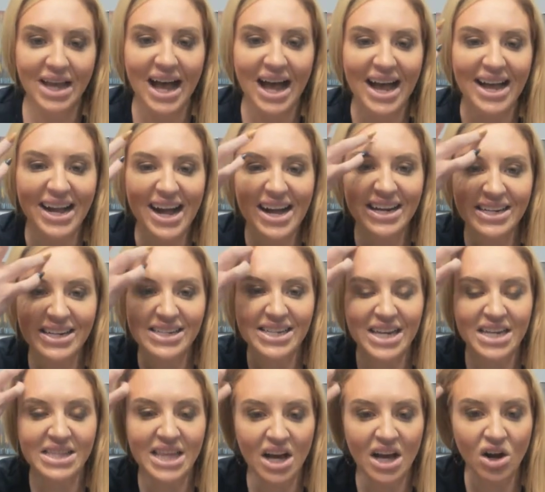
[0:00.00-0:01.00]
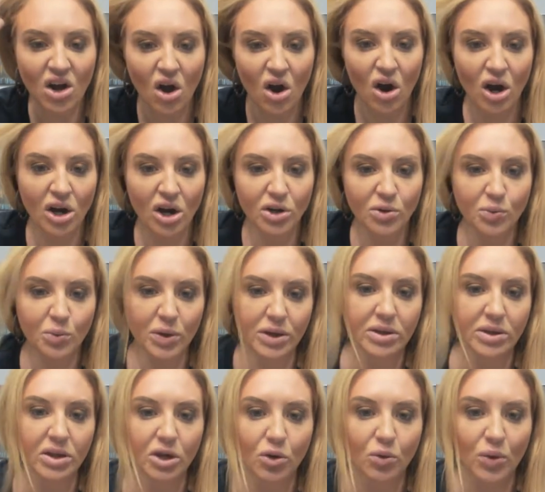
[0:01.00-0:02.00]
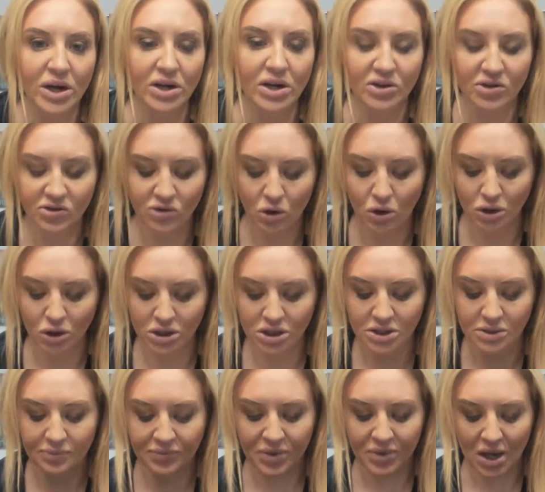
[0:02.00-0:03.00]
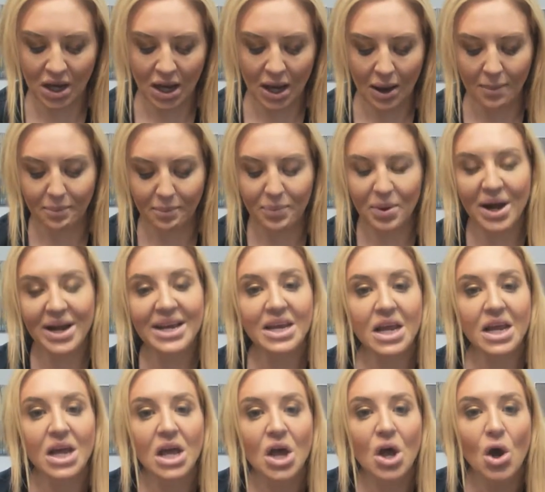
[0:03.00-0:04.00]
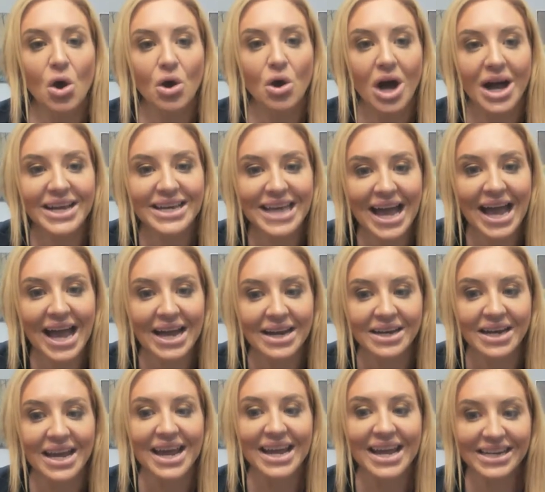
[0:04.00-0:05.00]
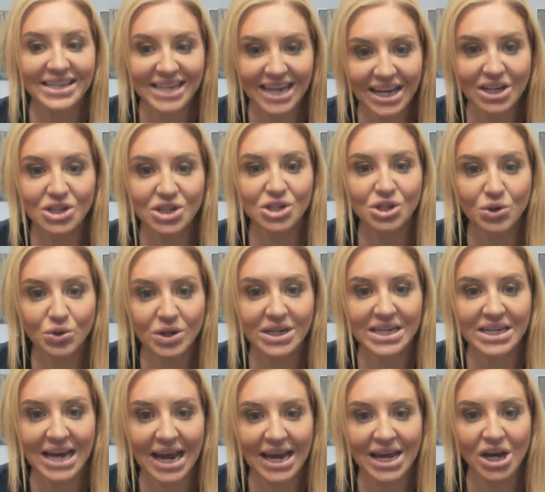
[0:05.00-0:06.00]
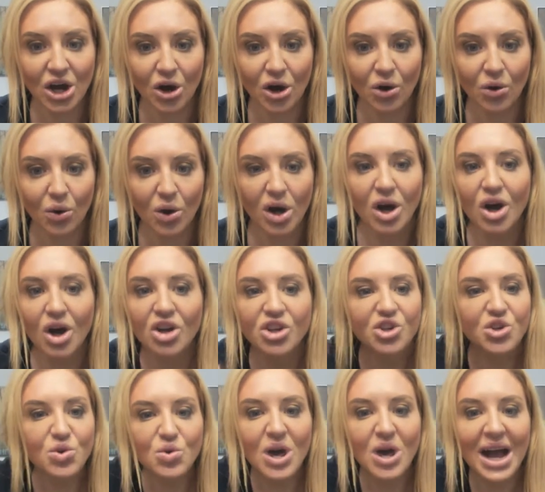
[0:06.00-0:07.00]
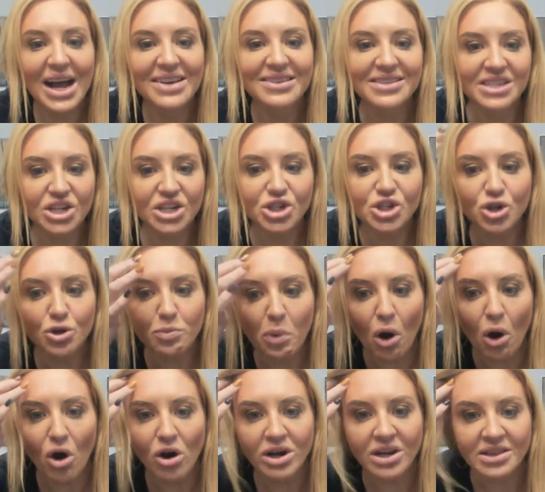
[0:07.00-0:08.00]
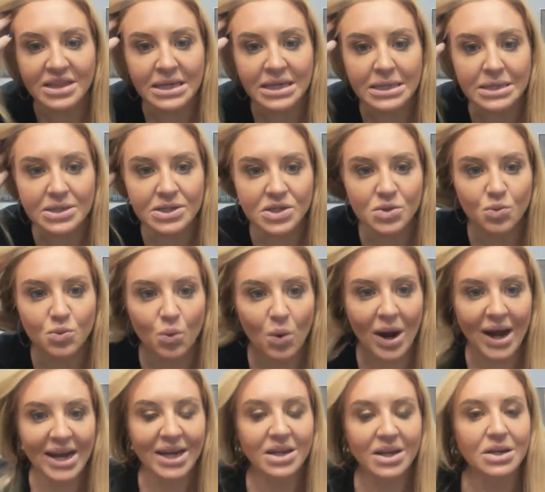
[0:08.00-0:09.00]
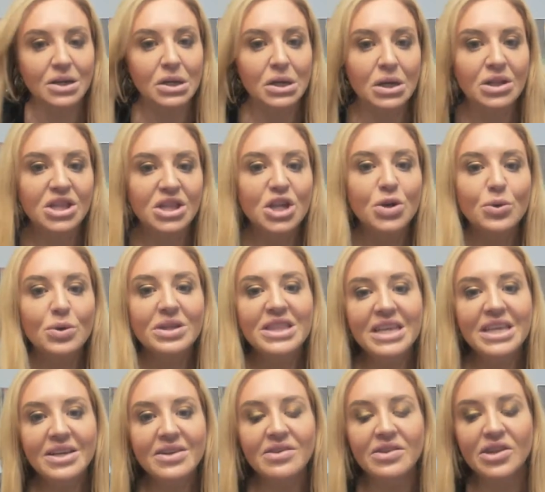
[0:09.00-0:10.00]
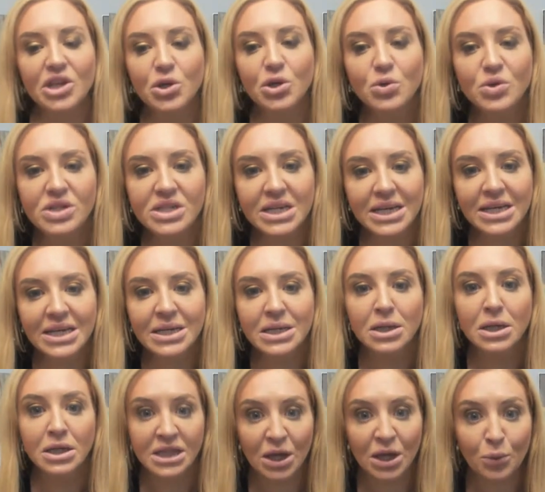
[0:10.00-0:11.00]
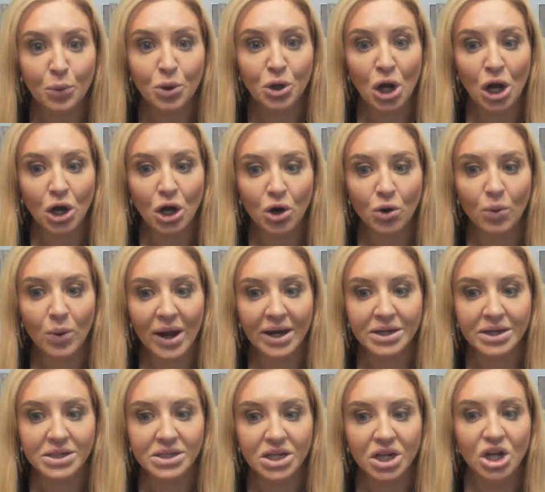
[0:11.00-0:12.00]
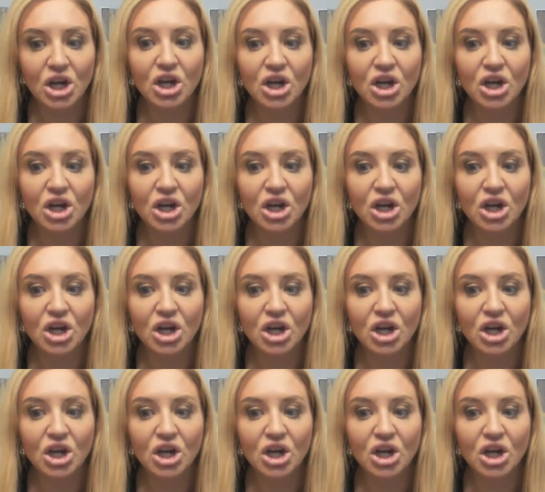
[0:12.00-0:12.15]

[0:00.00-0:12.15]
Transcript: I kind of take that card with a grain of salt. But again, it takes two to tango. You guys did your part in this, right? There were things that you did that were not correct.